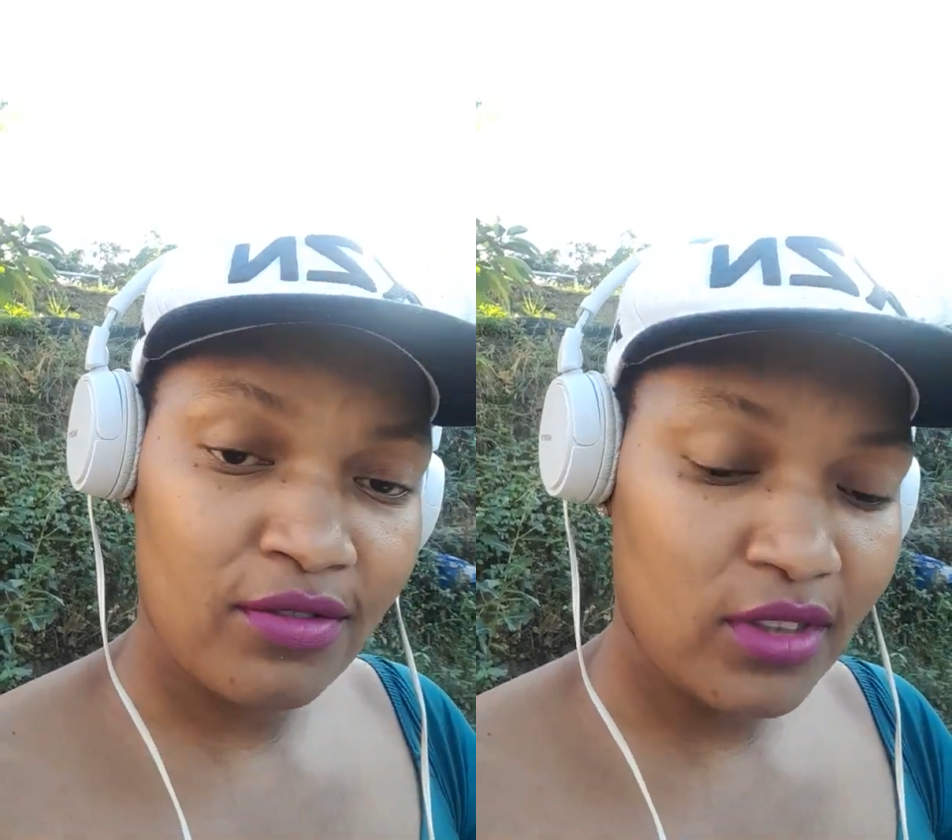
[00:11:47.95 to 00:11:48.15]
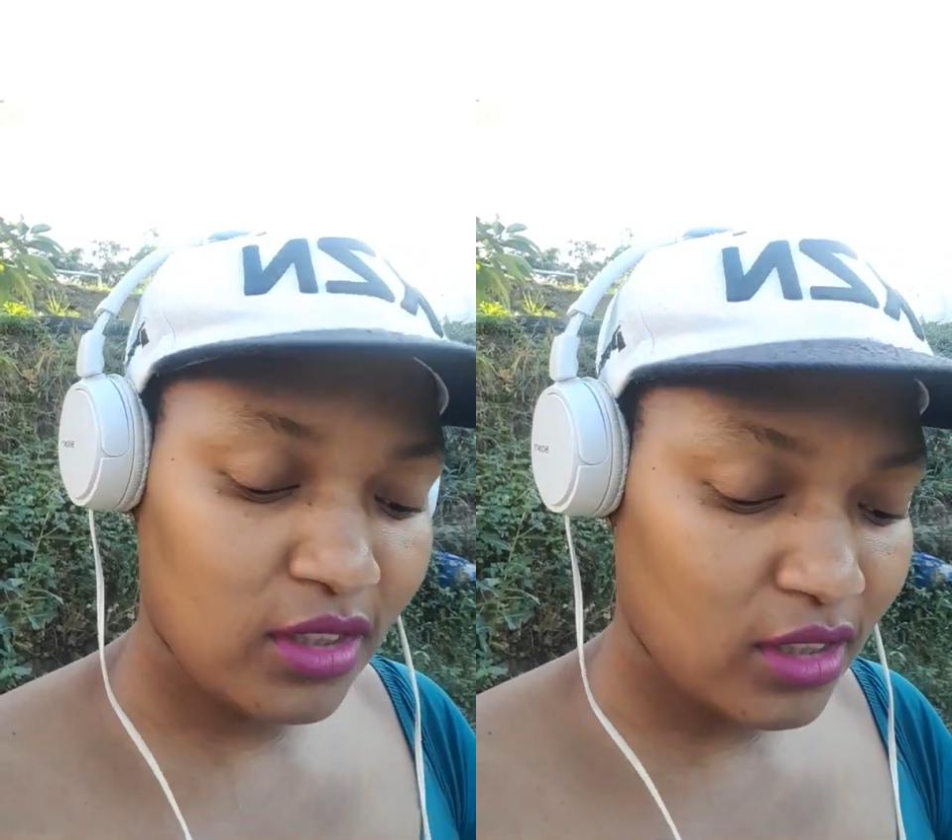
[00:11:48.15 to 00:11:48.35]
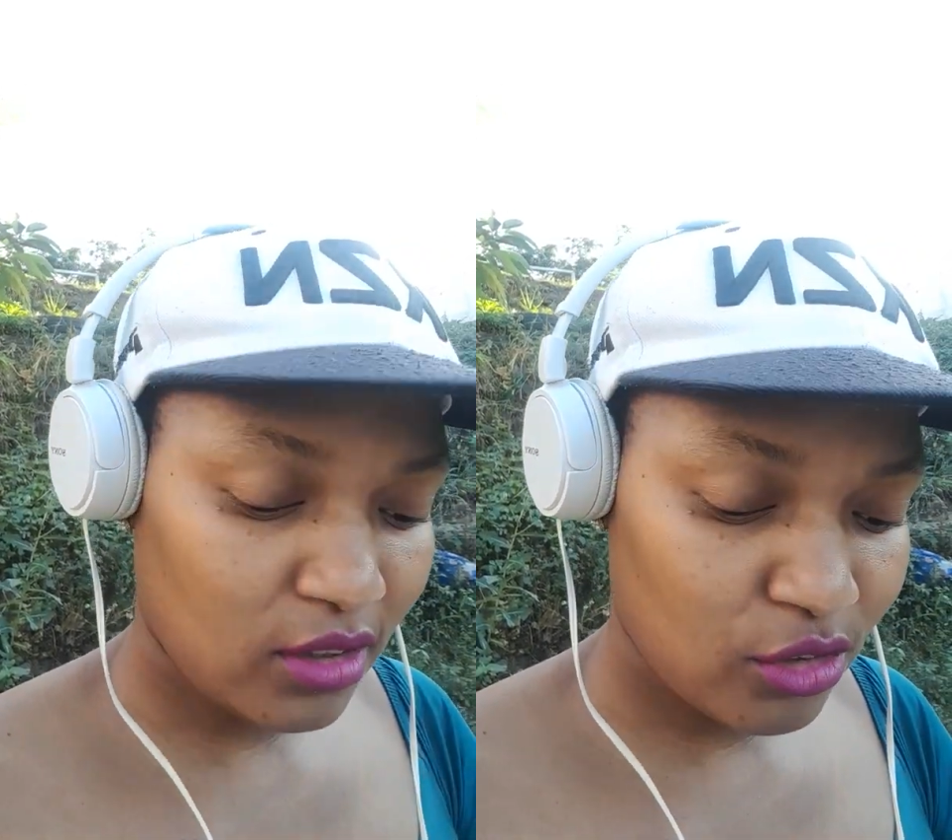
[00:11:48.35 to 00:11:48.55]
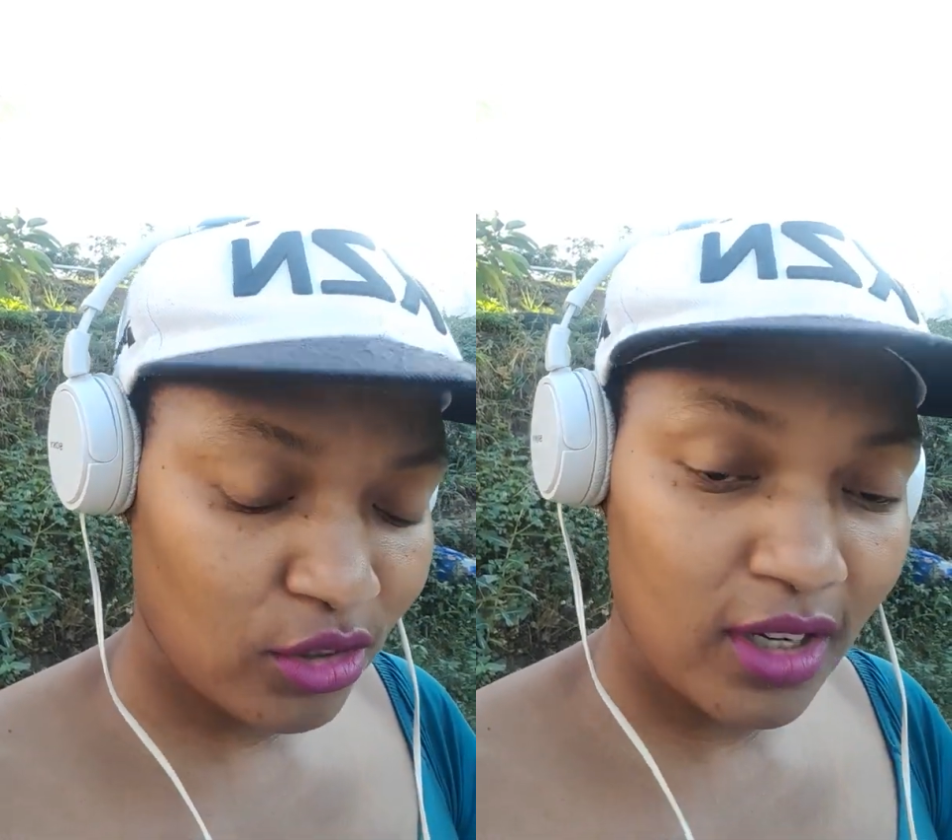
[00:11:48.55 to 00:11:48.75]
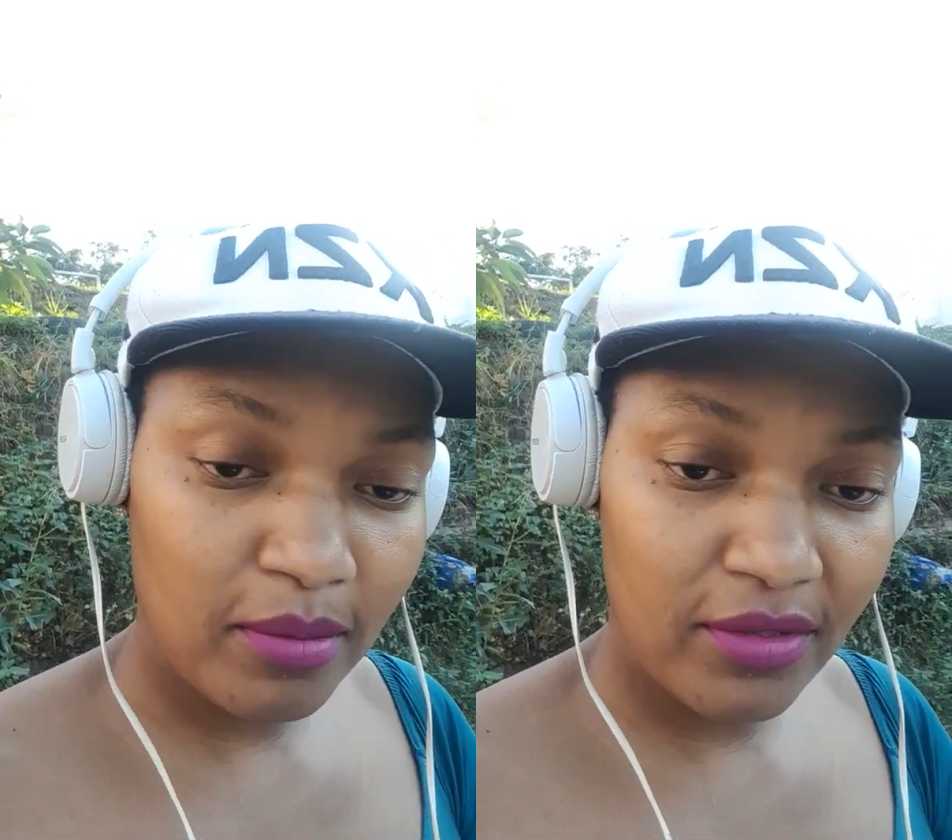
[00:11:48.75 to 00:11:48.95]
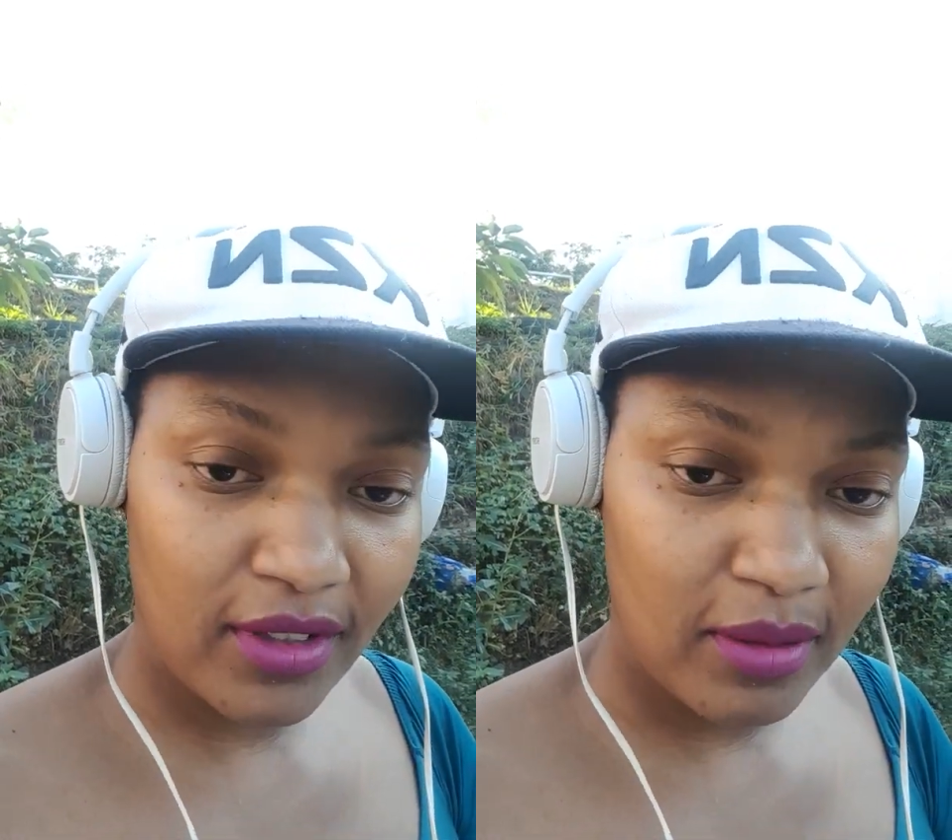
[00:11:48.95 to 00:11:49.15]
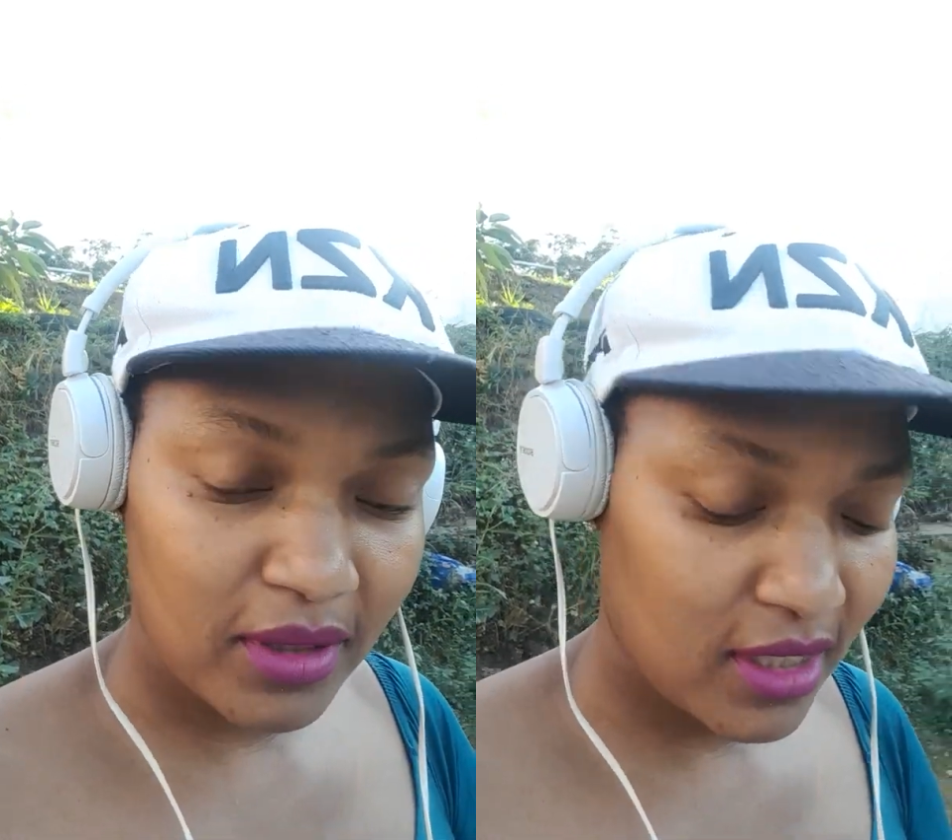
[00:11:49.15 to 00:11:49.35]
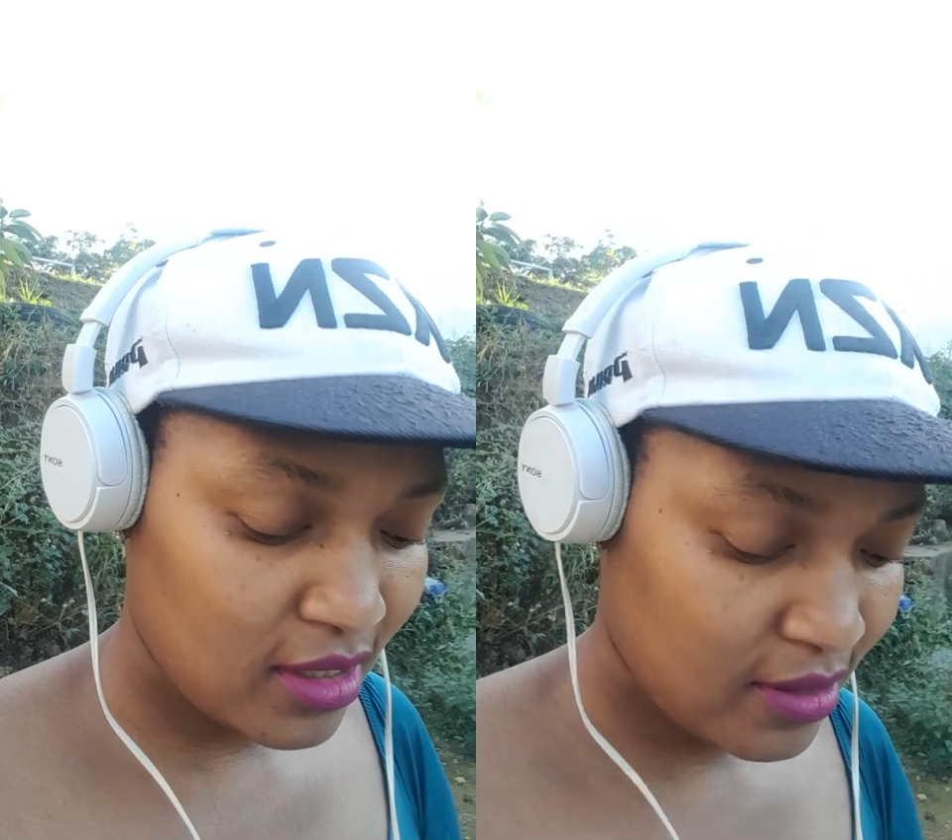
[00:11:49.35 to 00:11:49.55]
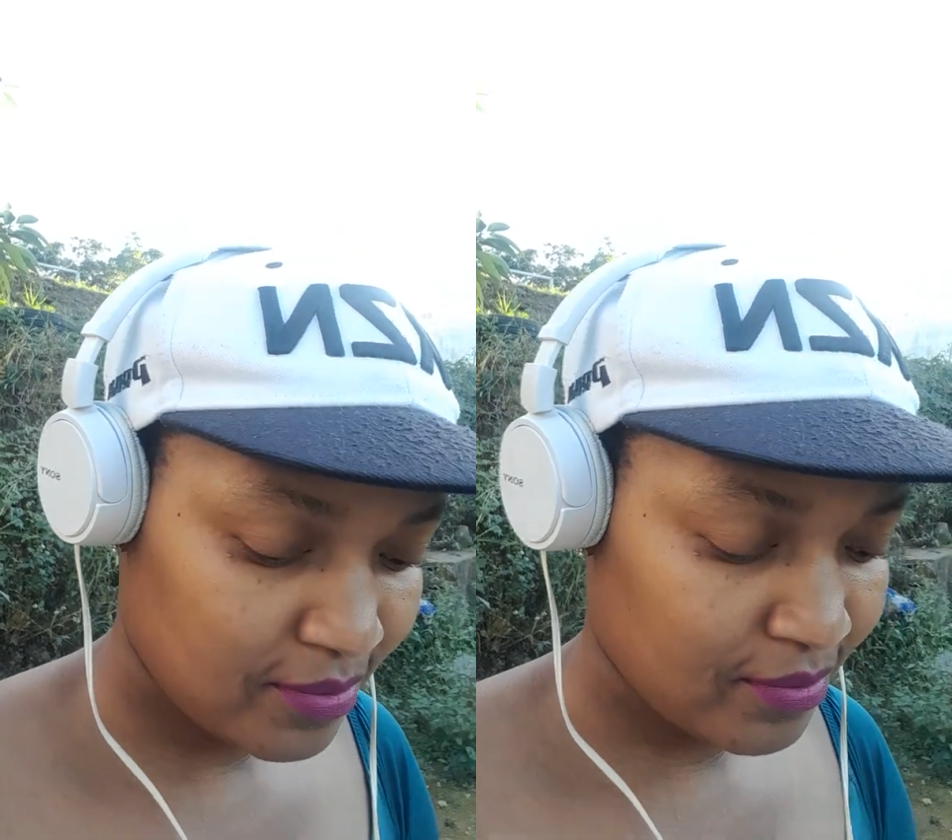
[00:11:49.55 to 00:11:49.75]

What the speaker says: the Trump family,